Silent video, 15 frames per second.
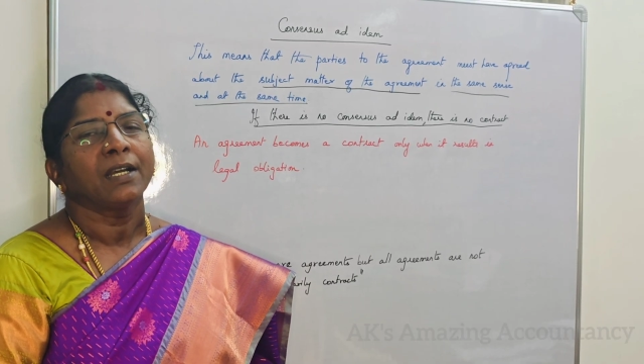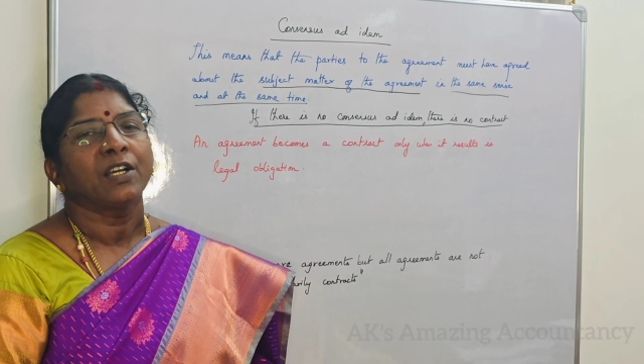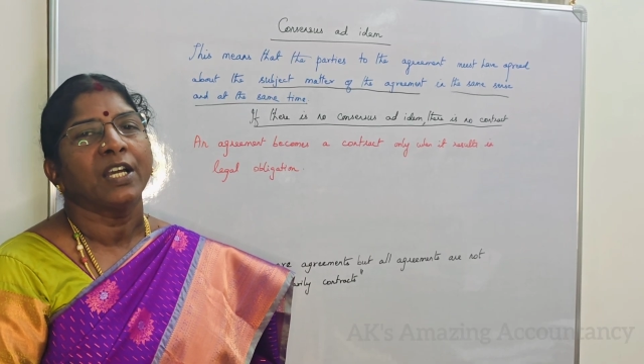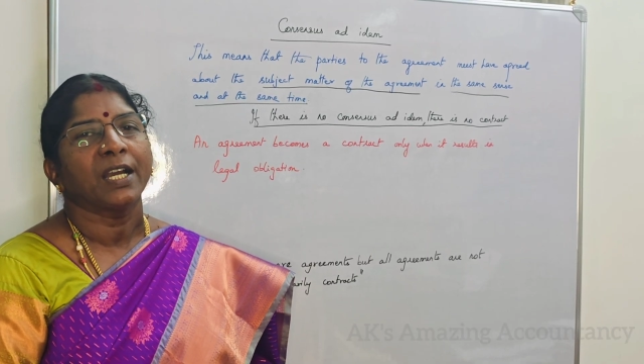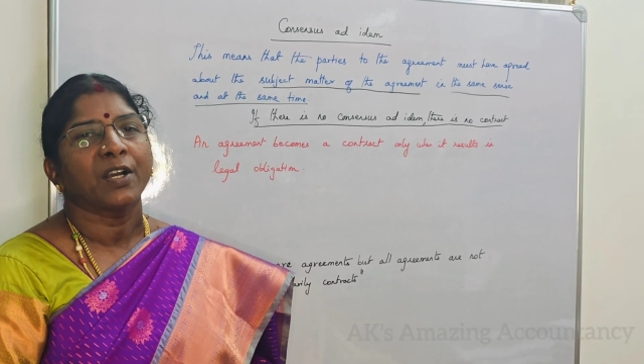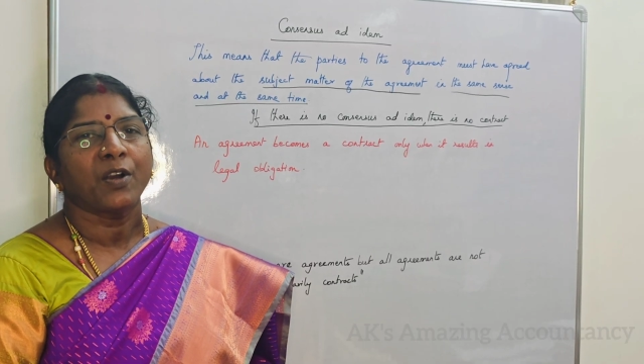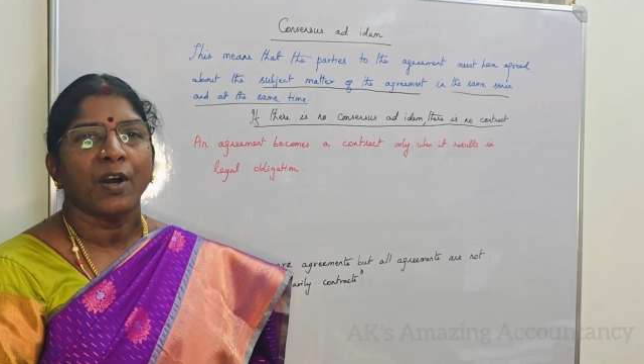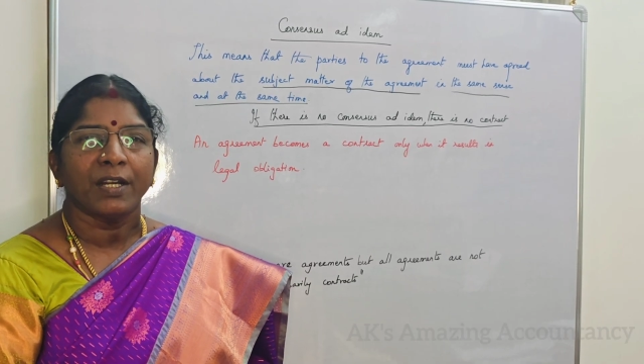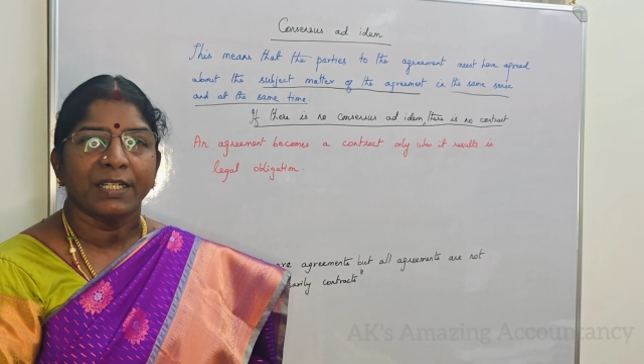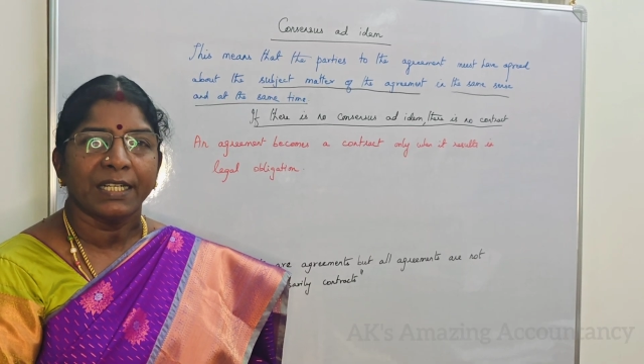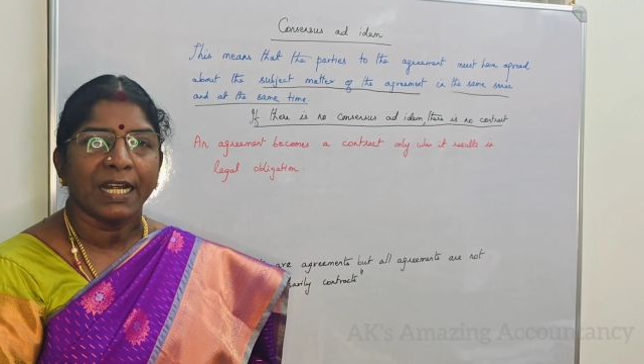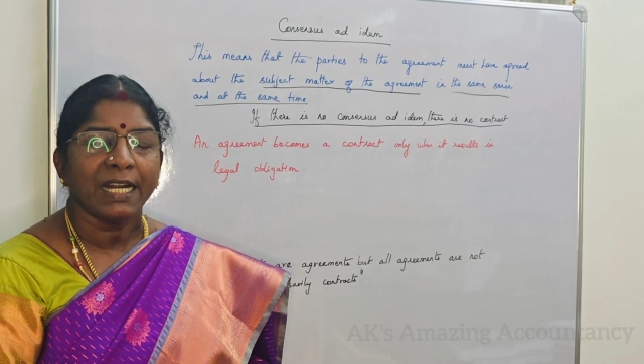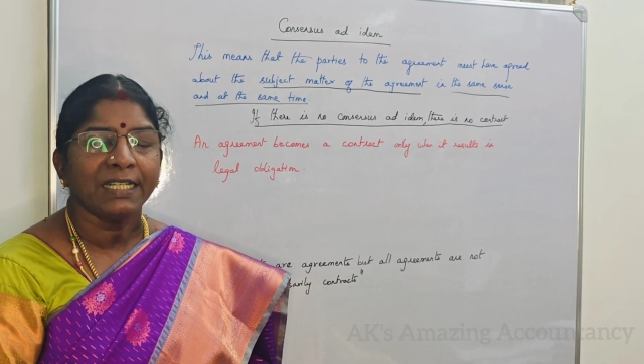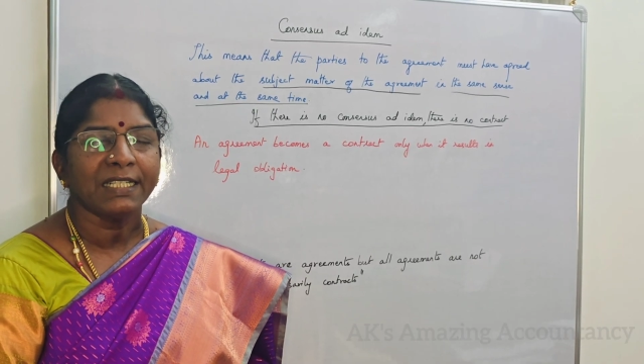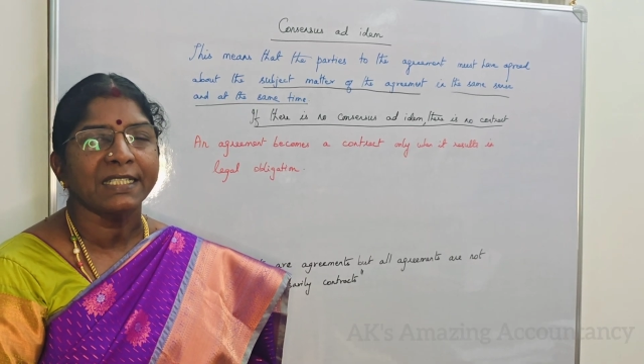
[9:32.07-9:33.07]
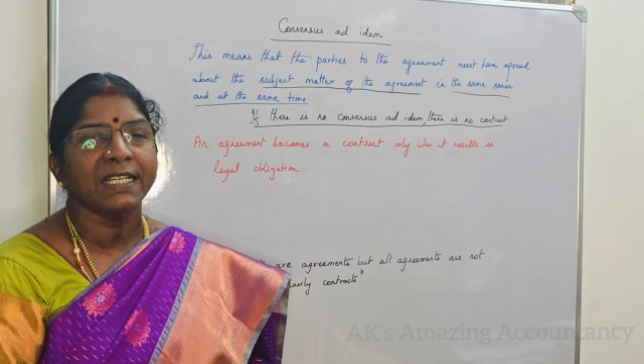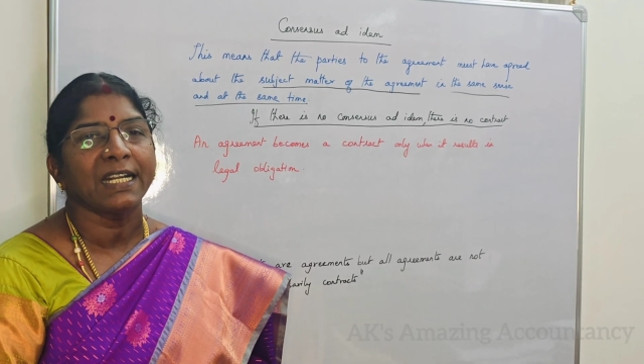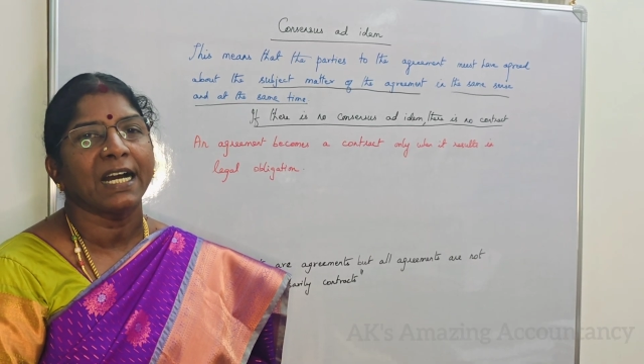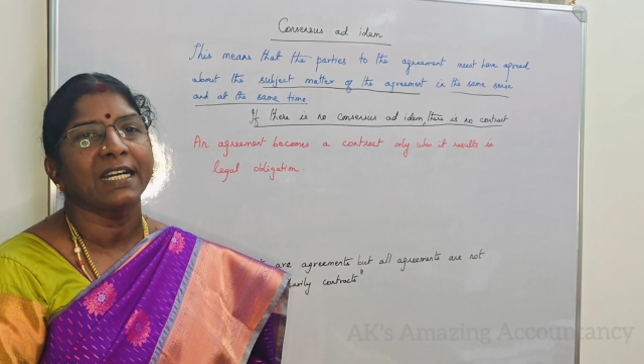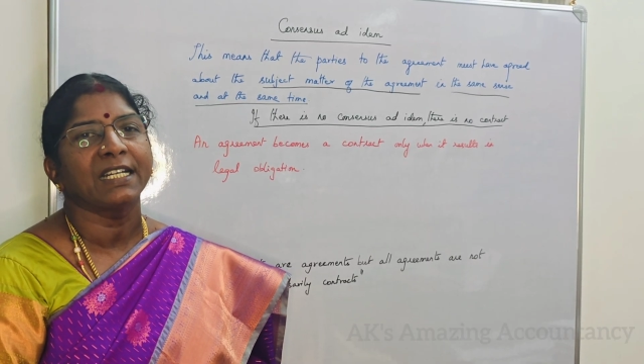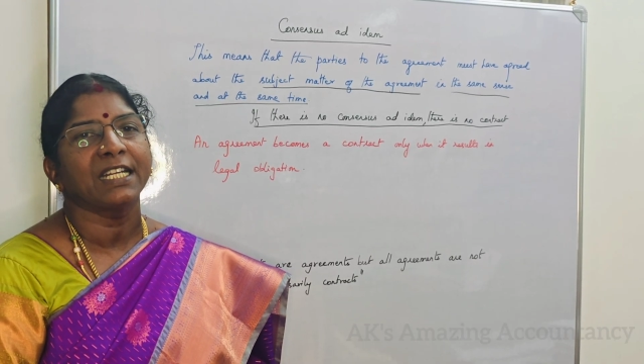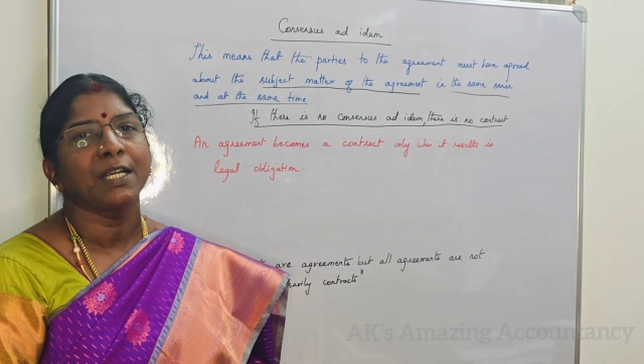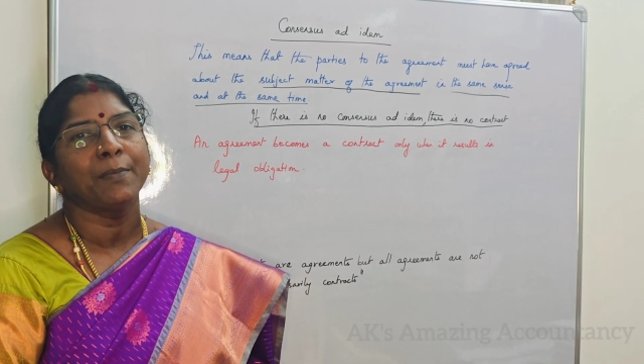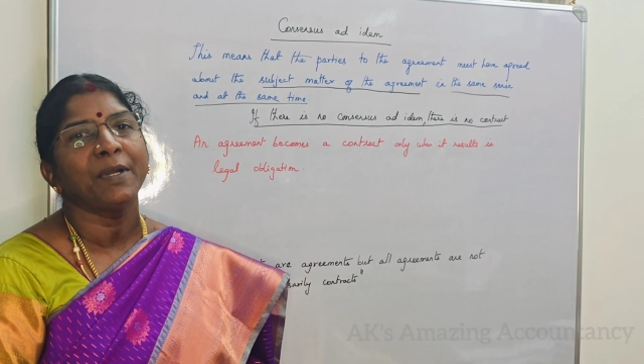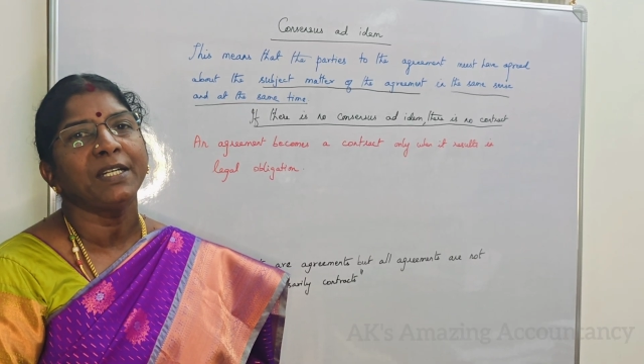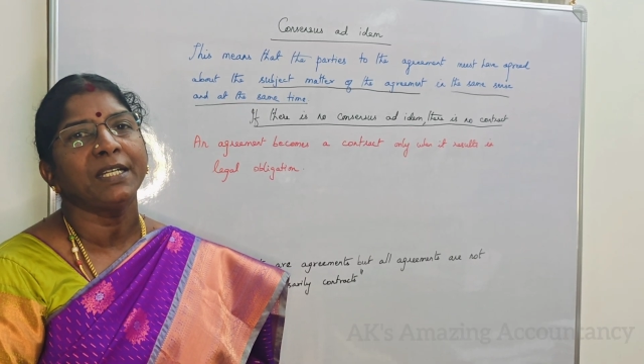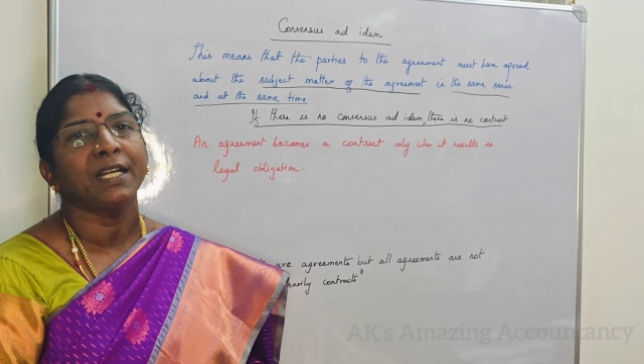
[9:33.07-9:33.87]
A contract is an agreement